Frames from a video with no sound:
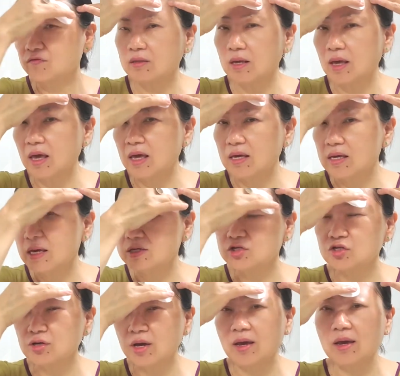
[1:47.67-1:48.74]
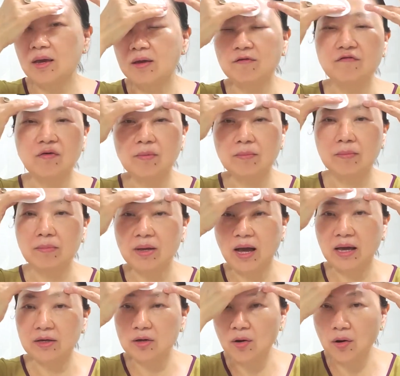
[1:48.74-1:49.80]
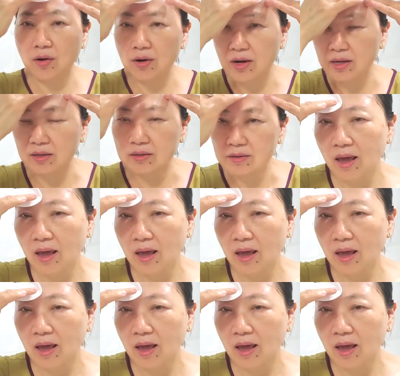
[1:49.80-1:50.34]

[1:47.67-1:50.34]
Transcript: the AHA from Glycolic